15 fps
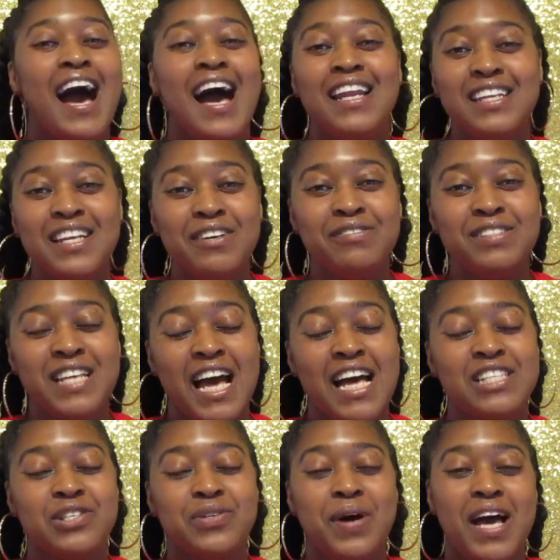I love
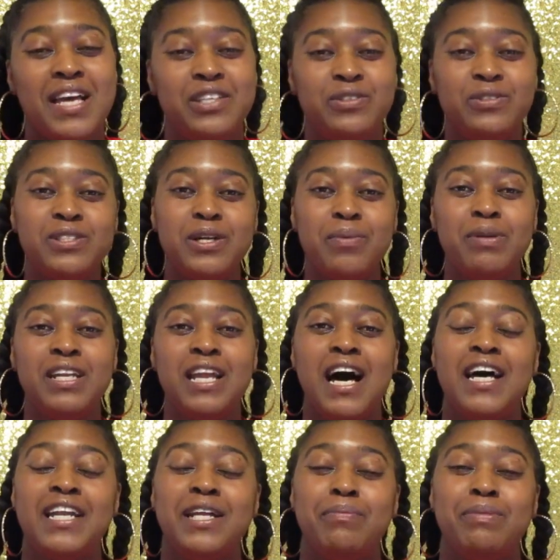Zazzle. I use them a
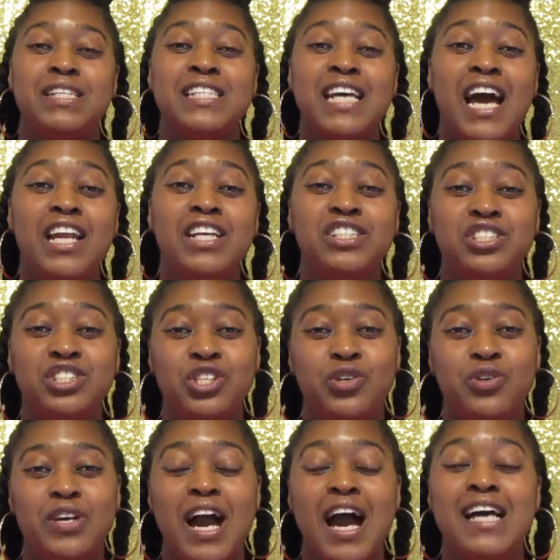lot and I'm excited to show
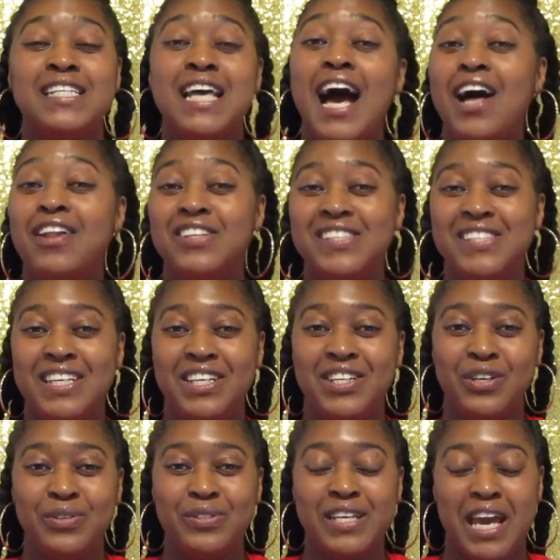you guys how the sticky
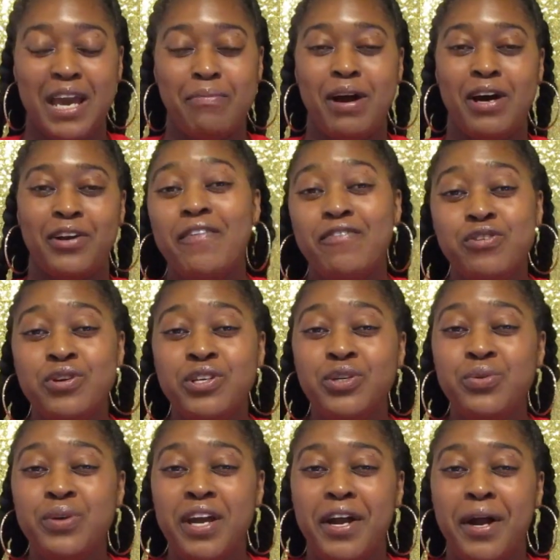notes came out. If you're
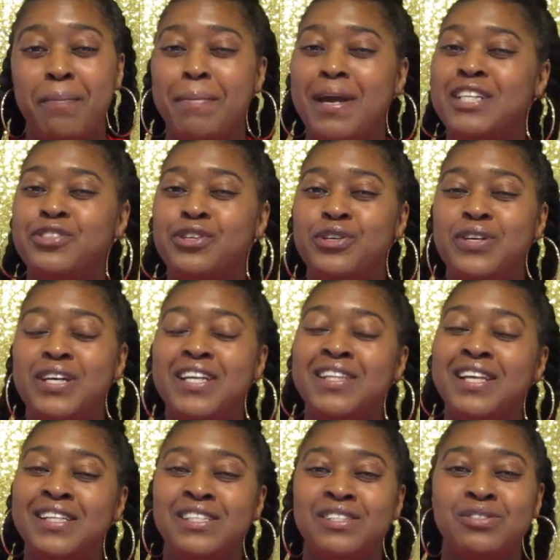new here, make sure you hit
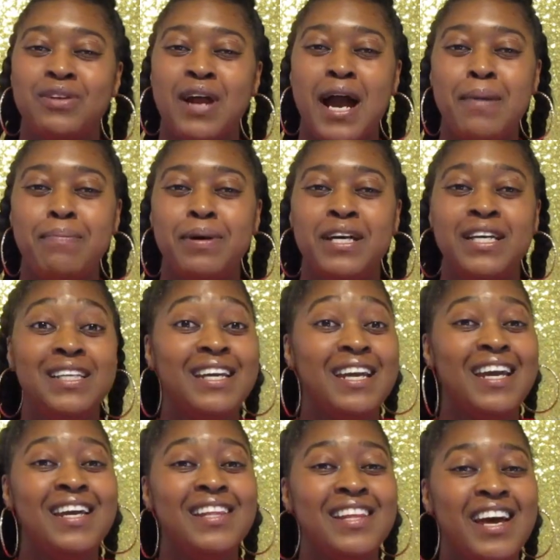that subscribe button
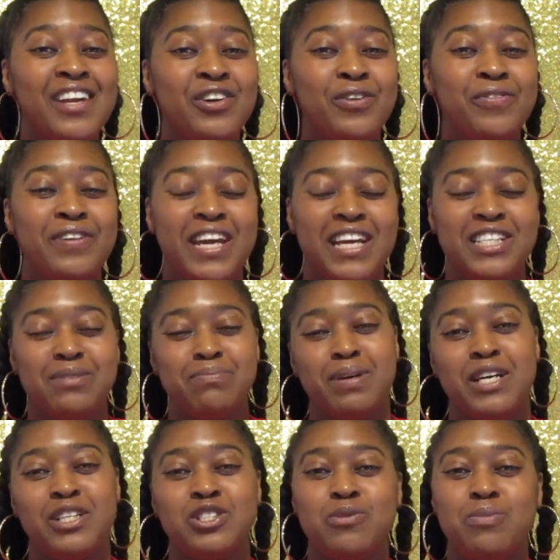and that notification
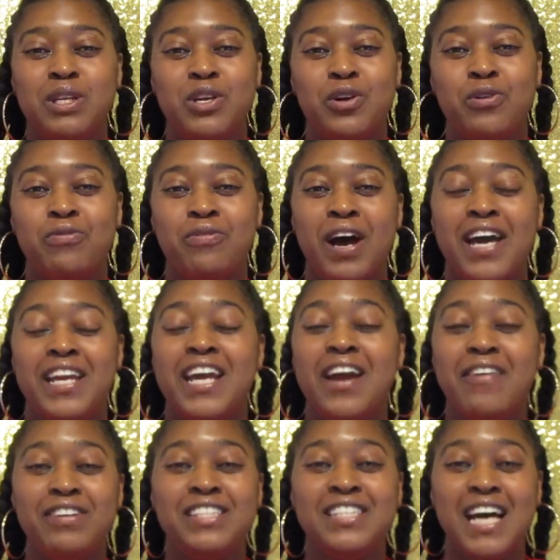bell to be notified
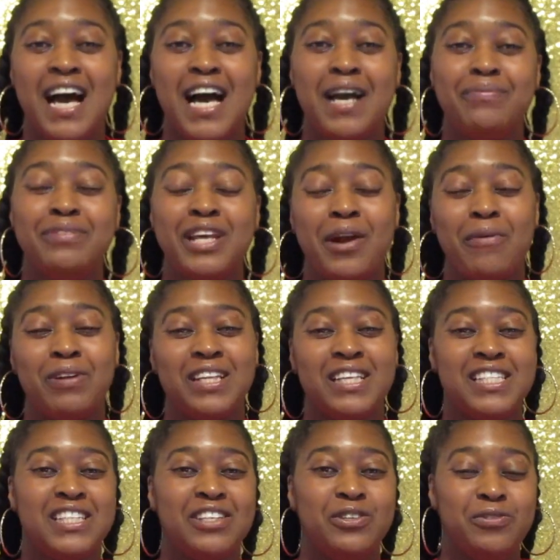every time that I
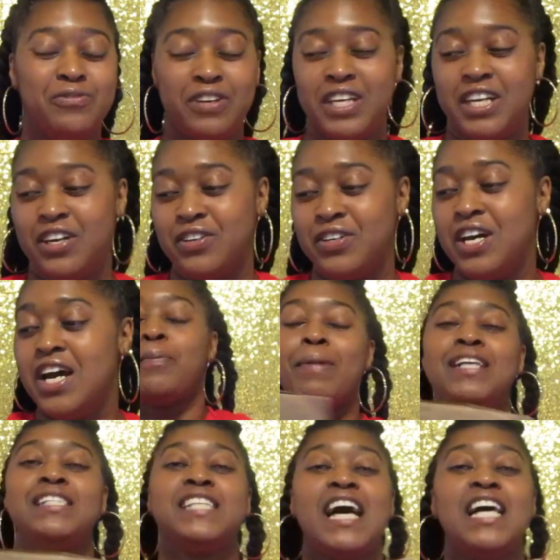release a new video.
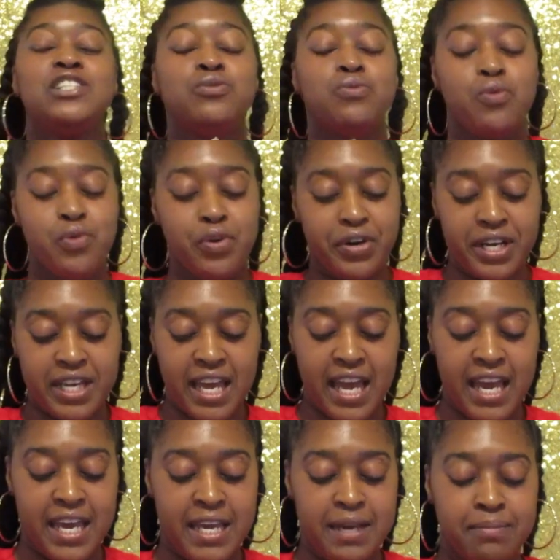My Zazzle order
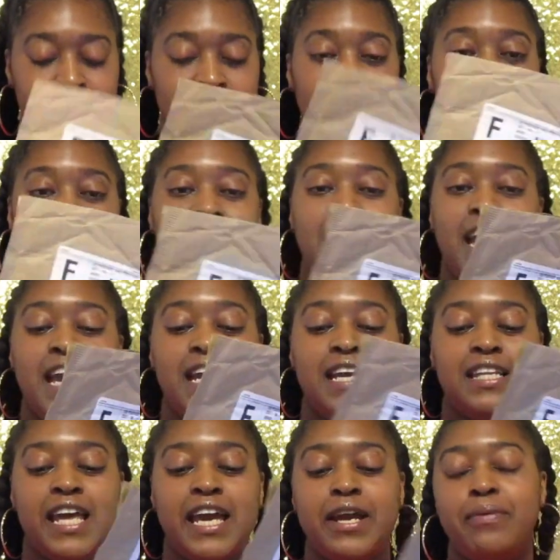came in a
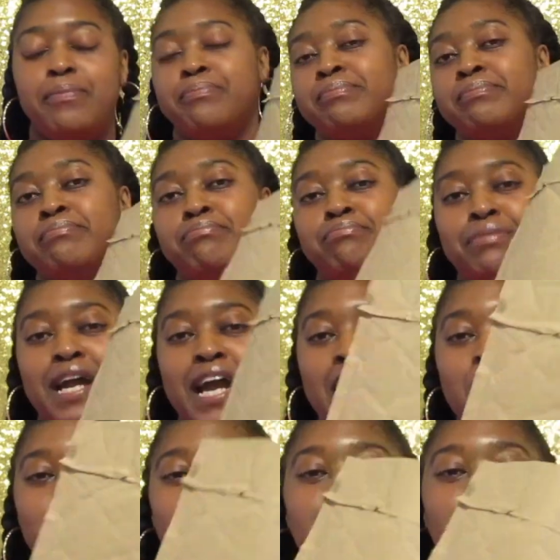
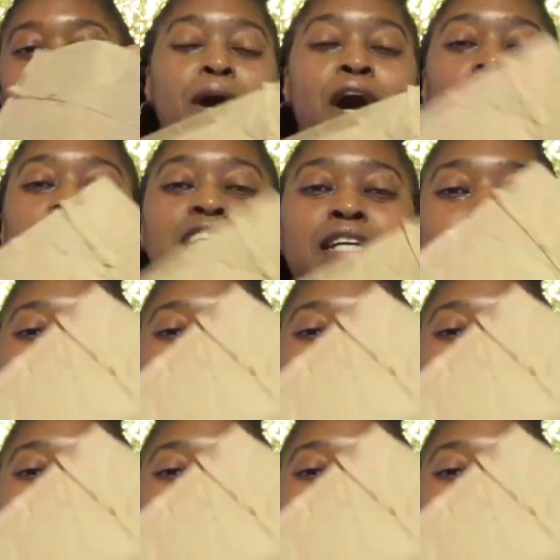brown poly